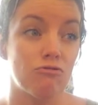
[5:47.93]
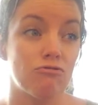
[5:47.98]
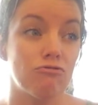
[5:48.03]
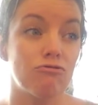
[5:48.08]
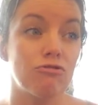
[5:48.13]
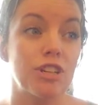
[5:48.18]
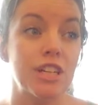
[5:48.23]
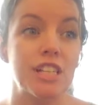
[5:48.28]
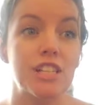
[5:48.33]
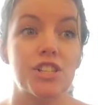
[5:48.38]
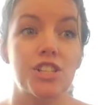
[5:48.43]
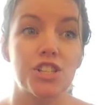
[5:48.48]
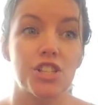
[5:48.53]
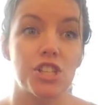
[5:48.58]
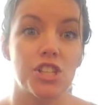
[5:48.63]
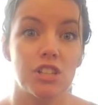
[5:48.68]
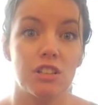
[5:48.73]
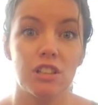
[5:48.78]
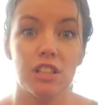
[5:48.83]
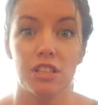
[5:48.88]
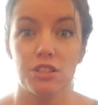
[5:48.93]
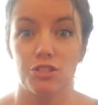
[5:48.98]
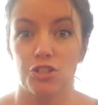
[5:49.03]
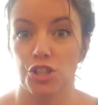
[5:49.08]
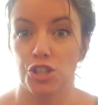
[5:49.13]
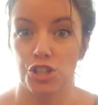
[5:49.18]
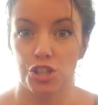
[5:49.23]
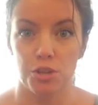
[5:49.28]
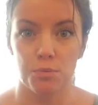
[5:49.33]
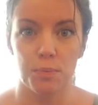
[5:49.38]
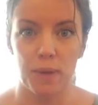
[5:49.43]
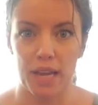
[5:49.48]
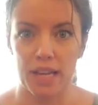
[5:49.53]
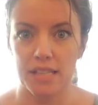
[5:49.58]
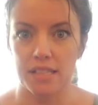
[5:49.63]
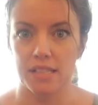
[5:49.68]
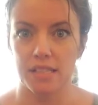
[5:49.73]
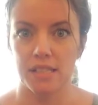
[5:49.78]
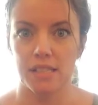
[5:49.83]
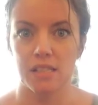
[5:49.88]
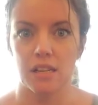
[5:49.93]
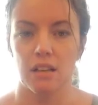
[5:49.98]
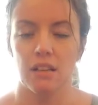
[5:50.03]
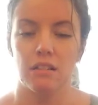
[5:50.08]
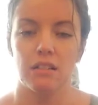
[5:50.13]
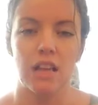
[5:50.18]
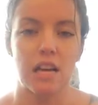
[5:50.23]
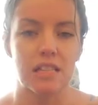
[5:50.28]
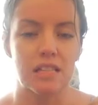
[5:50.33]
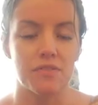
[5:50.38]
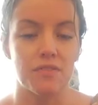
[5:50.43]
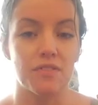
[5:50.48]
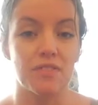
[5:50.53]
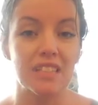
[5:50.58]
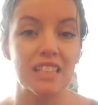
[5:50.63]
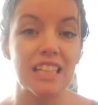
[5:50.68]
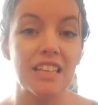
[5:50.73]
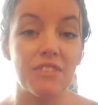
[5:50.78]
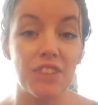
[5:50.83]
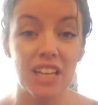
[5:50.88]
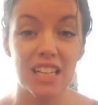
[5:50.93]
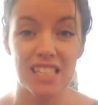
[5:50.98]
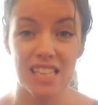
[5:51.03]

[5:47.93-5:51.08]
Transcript: rich literature based, lots of living